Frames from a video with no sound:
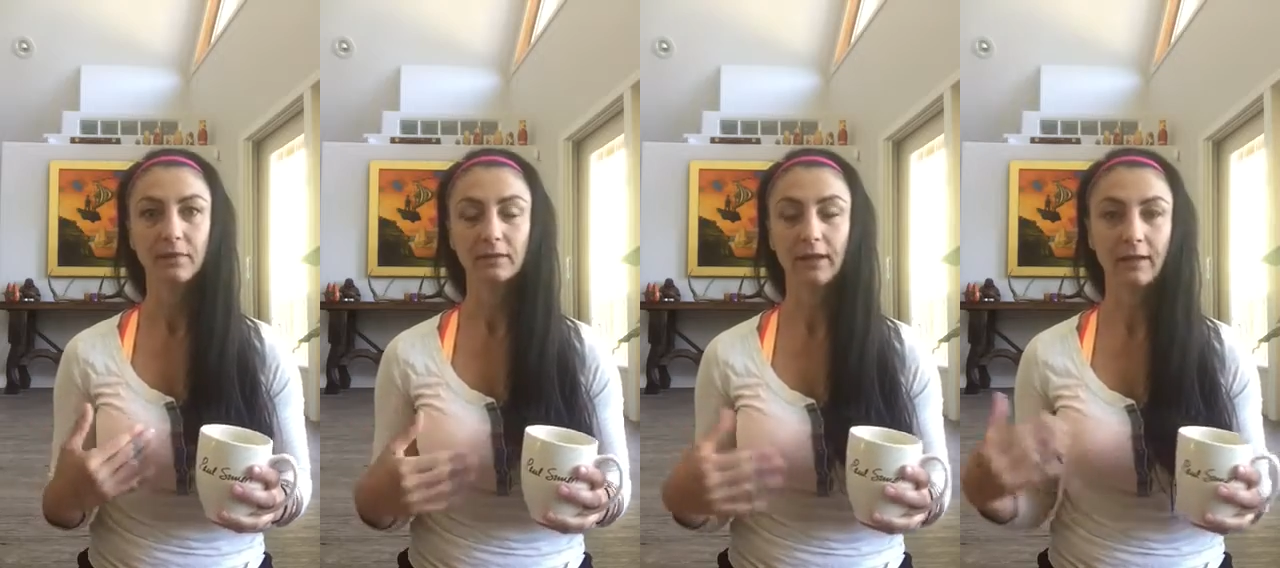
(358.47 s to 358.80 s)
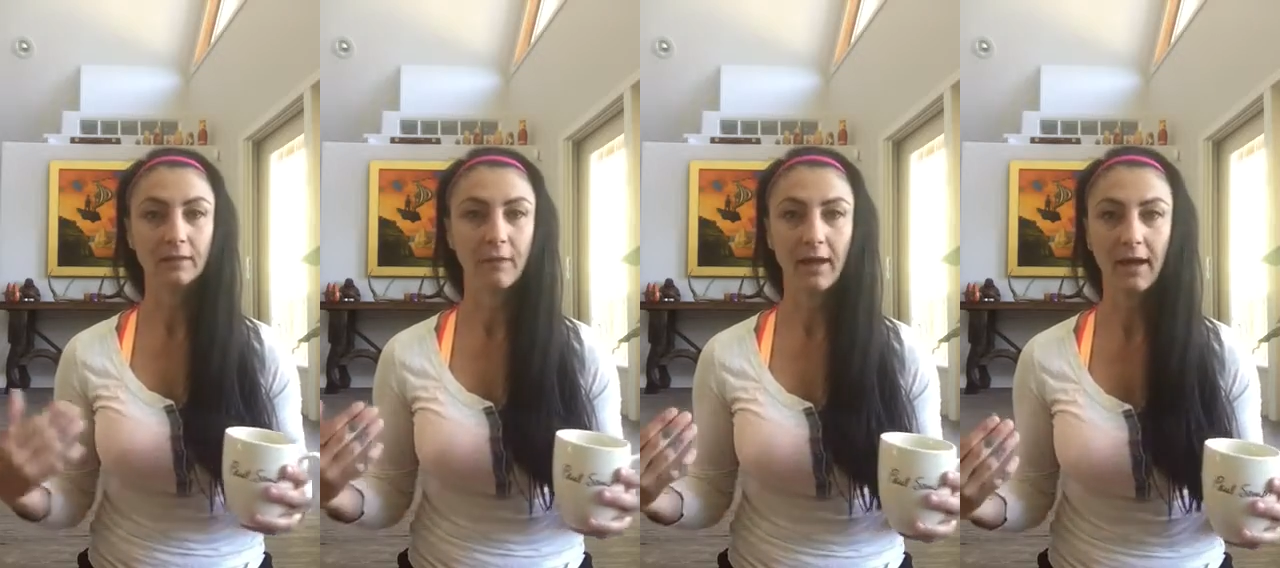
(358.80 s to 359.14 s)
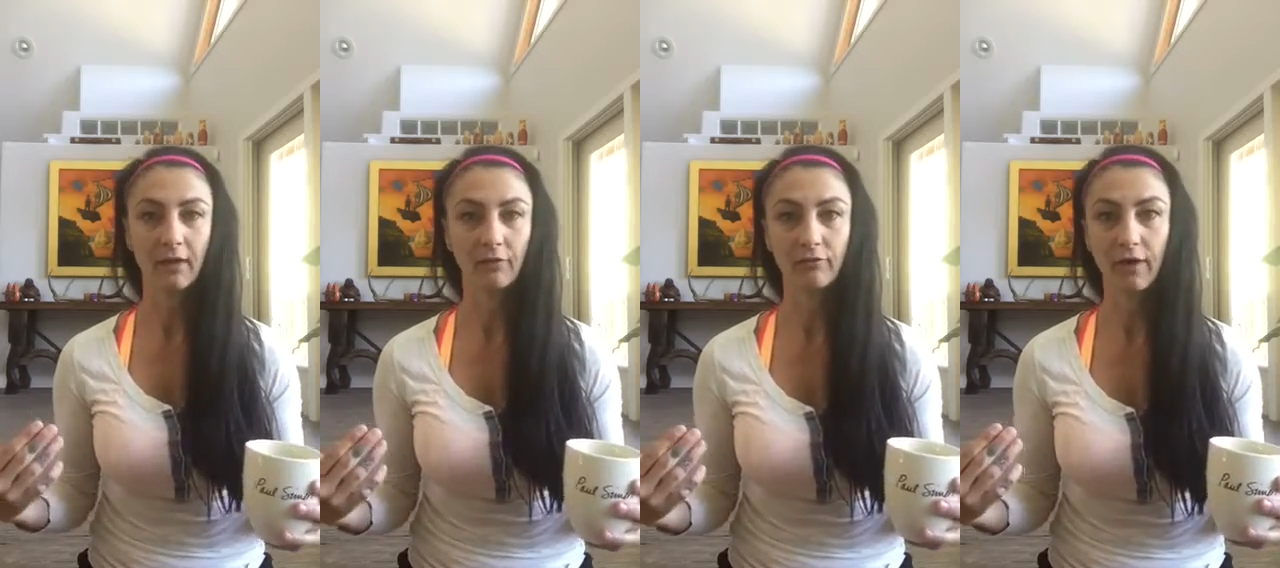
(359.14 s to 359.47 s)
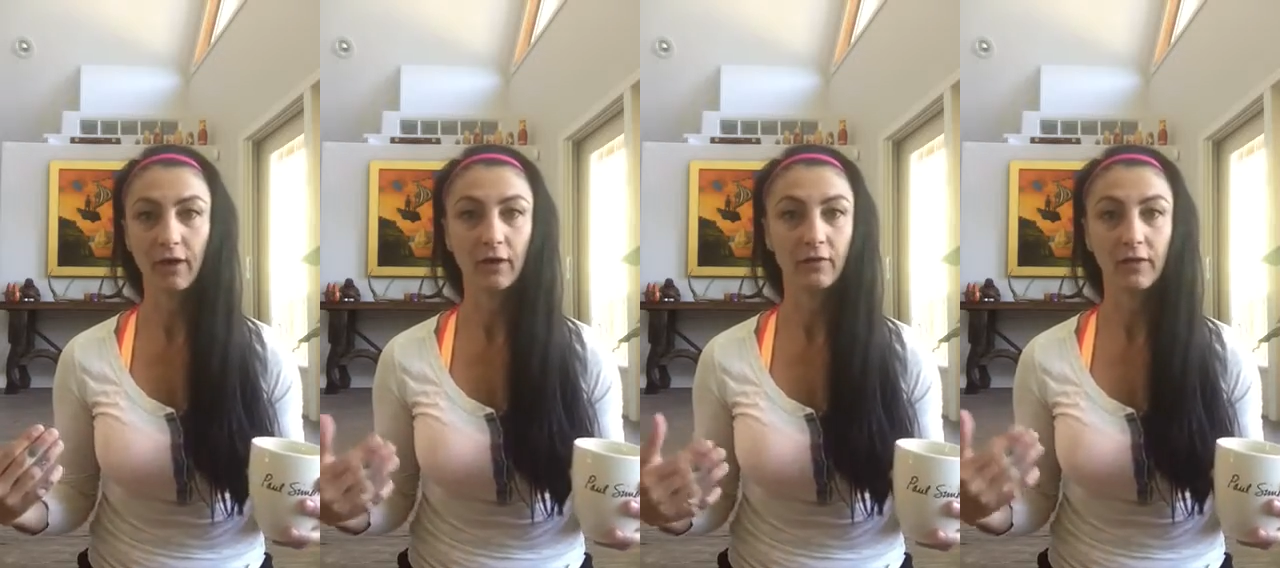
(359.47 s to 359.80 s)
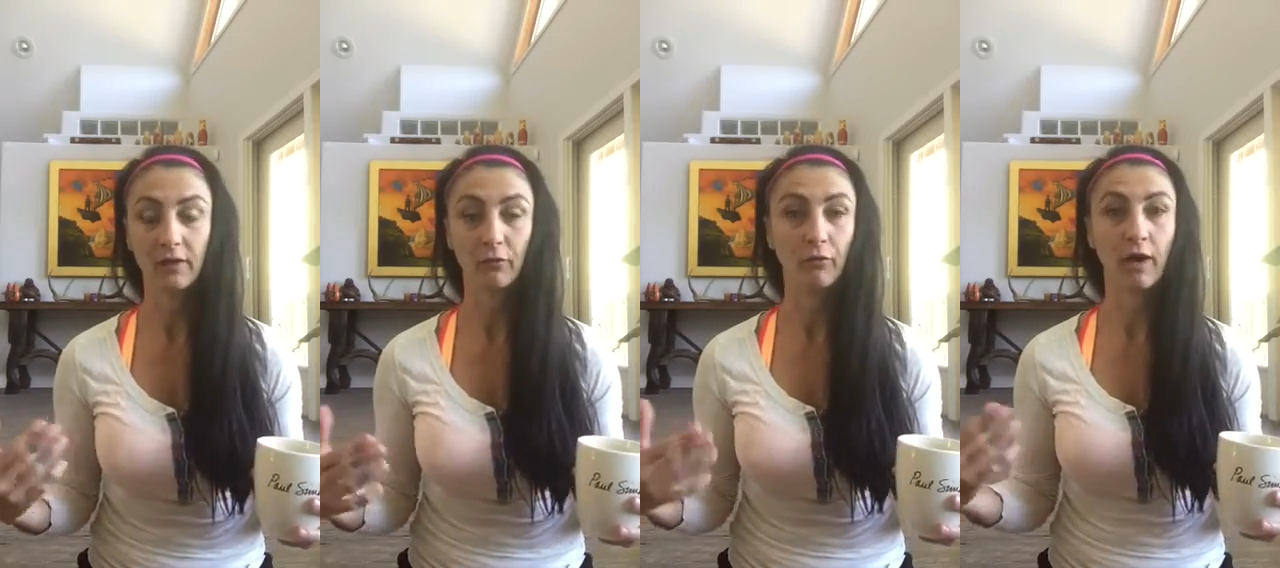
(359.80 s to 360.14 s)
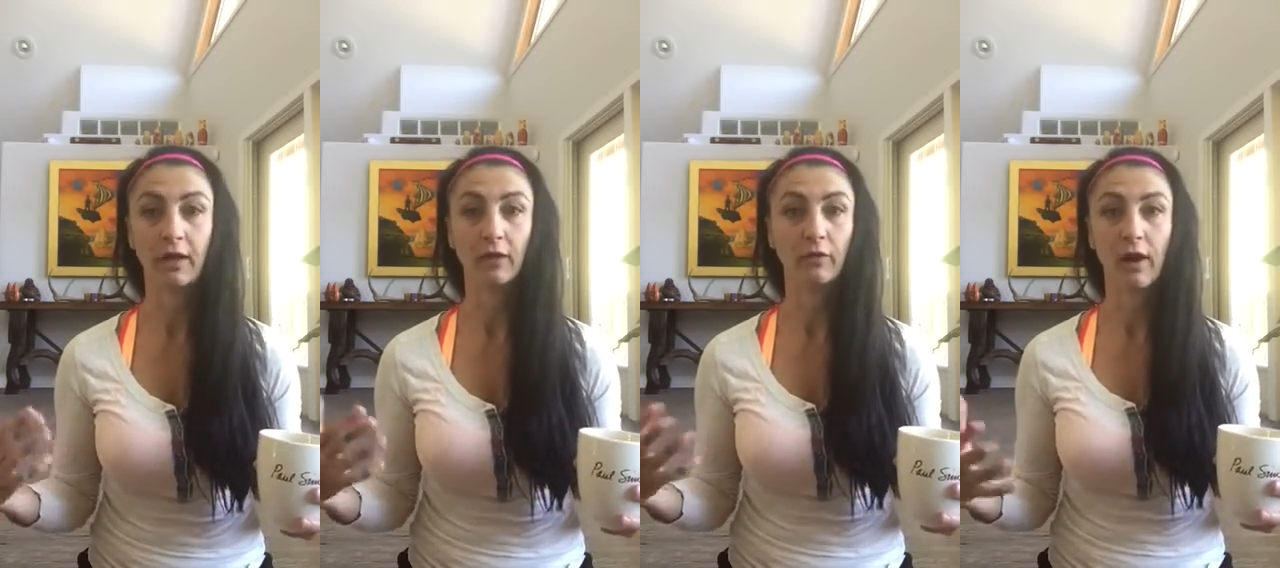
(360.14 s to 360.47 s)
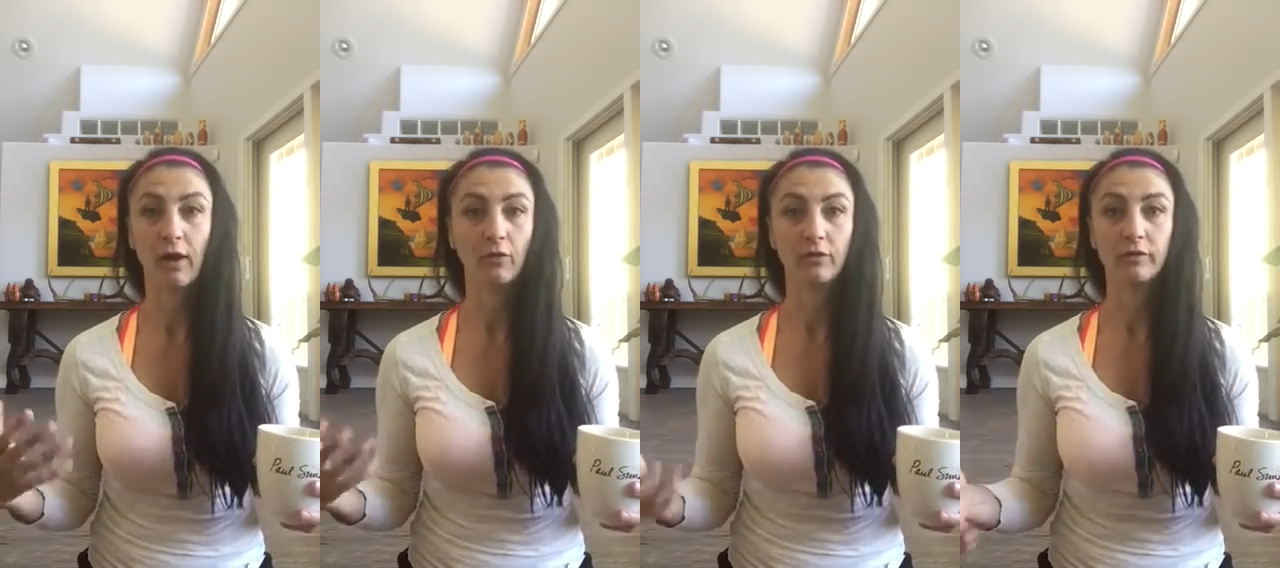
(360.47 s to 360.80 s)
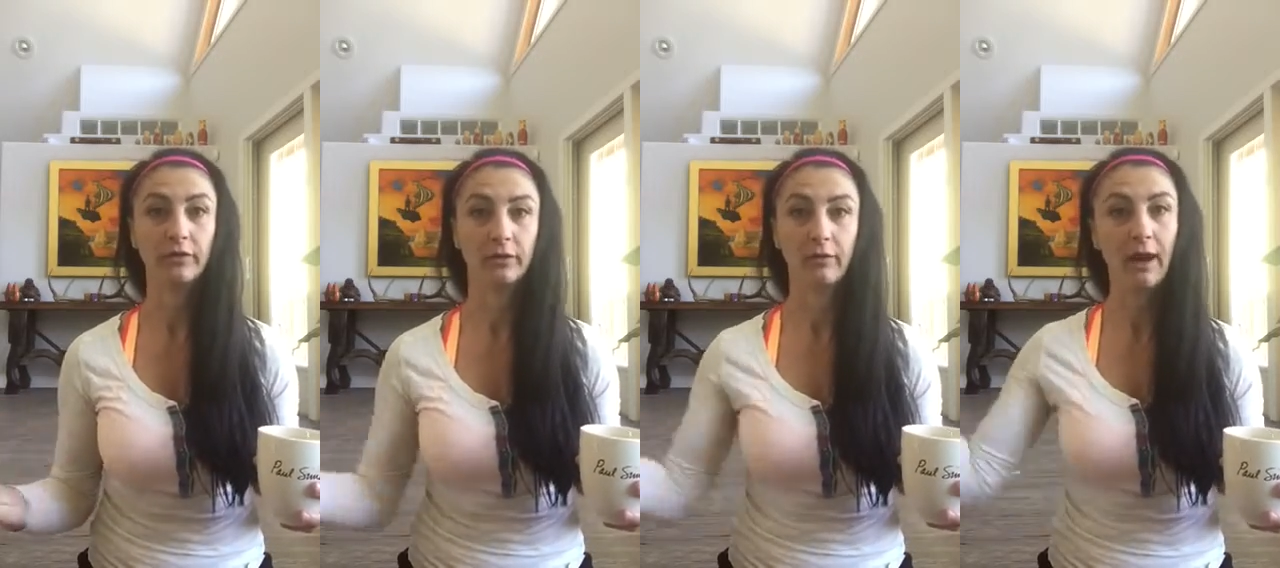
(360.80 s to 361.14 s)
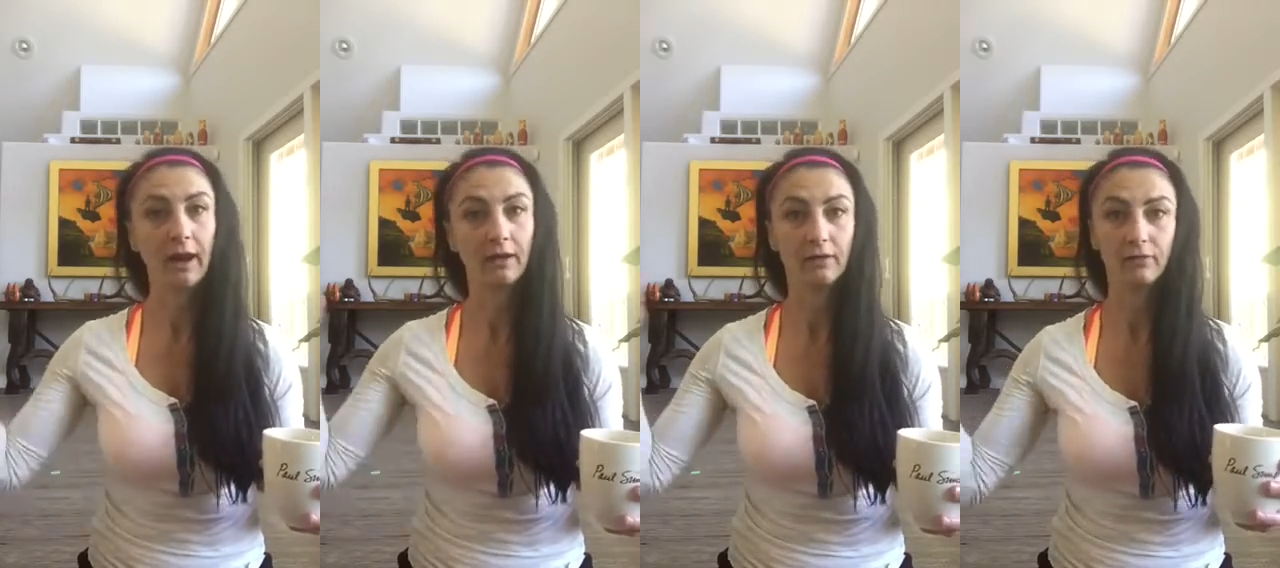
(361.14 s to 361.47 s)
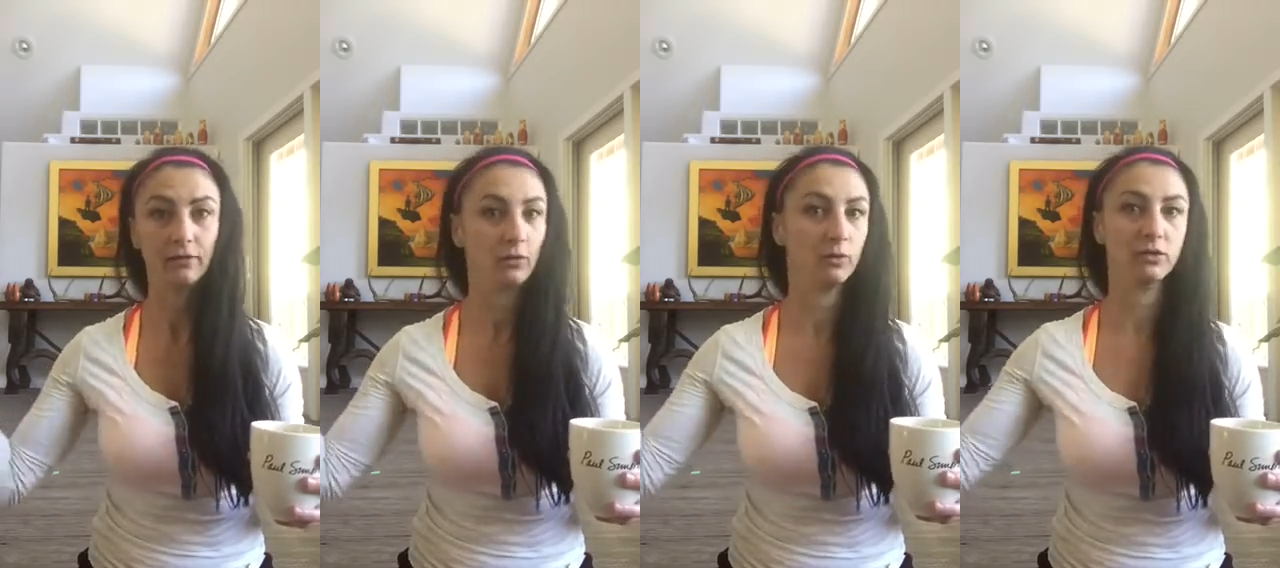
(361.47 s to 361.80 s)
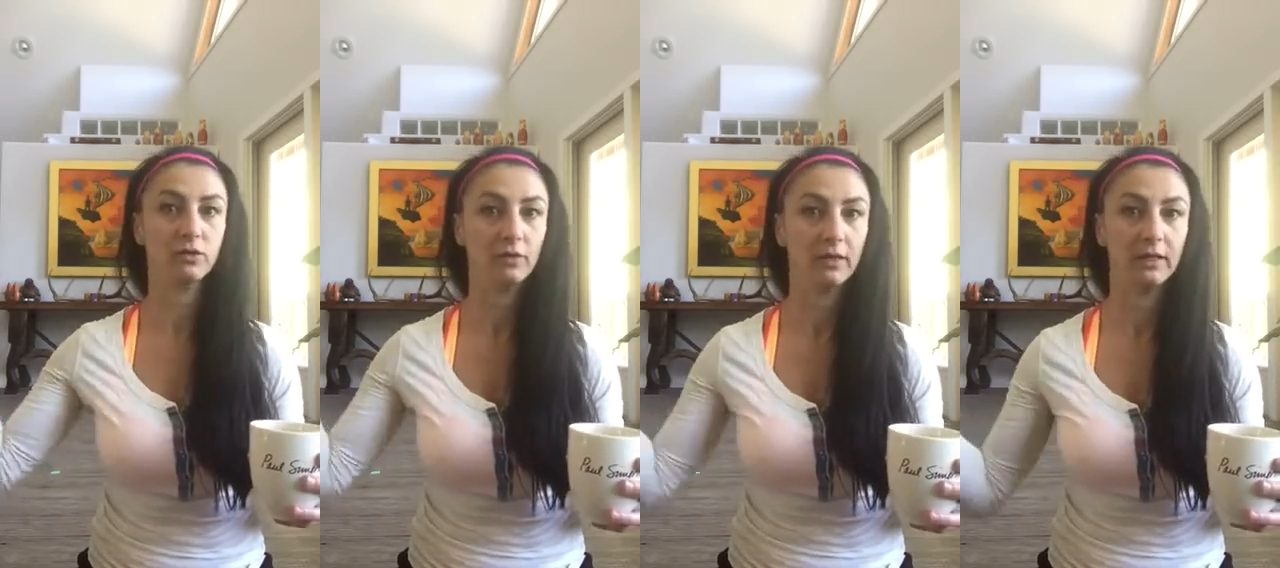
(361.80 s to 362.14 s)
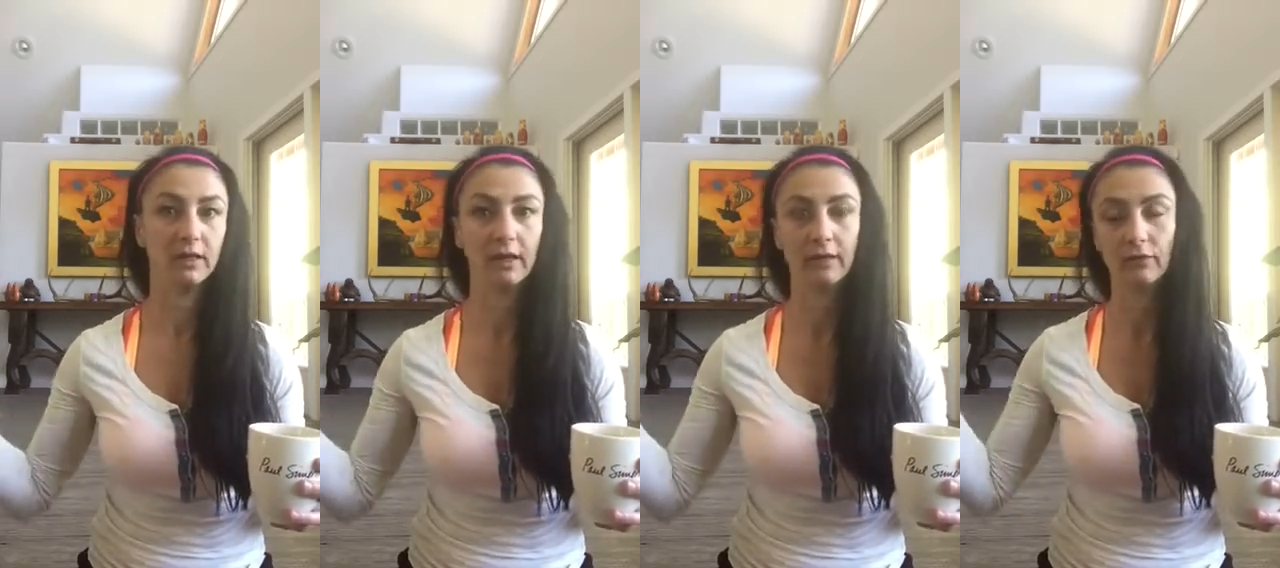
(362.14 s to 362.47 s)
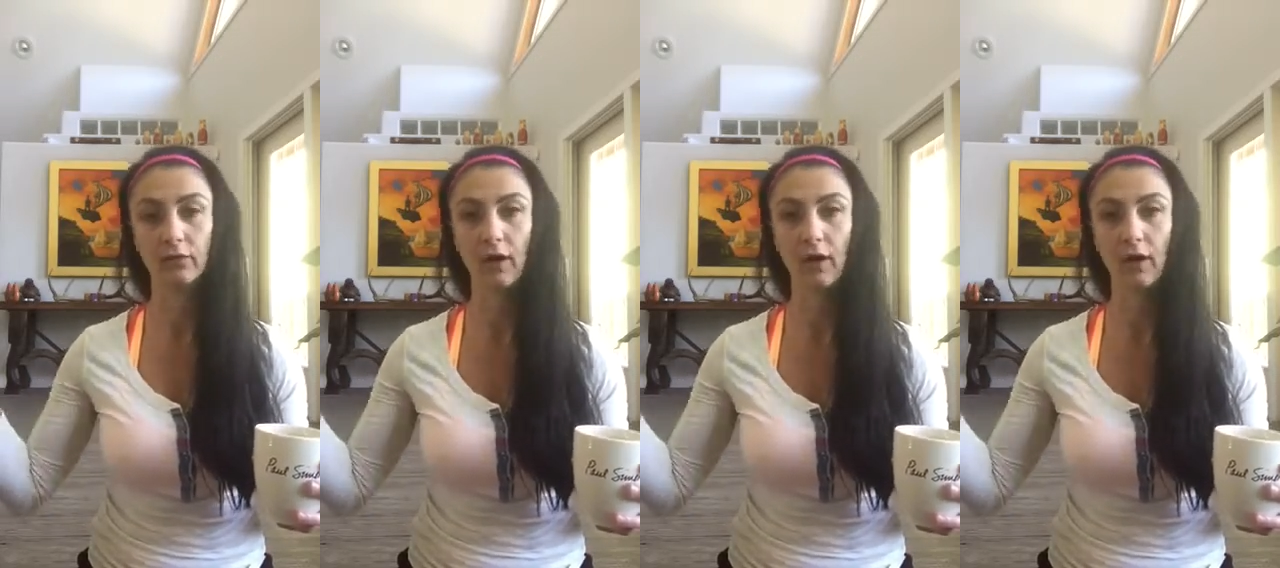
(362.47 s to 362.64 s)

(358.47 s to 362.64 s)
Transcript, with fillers: lighting my head on fire and then running around, you know, adding fuel to it and